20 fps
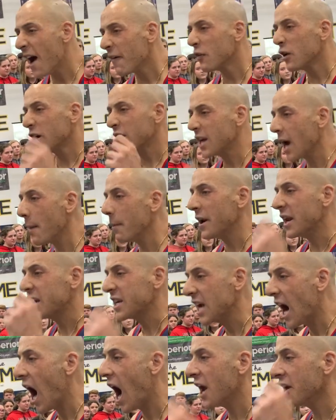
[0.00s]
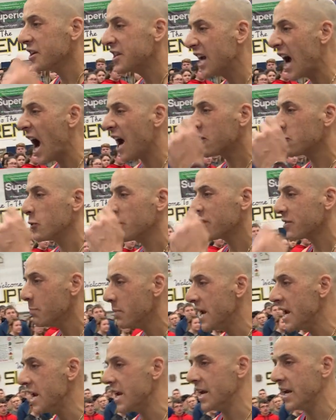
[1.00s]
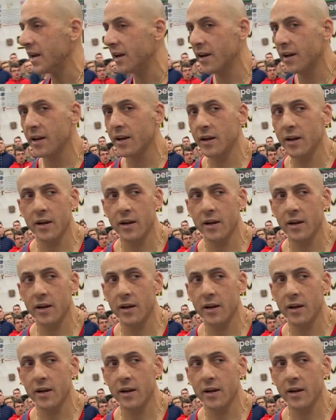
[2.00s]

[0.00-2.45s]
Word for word: ever come into contact with me.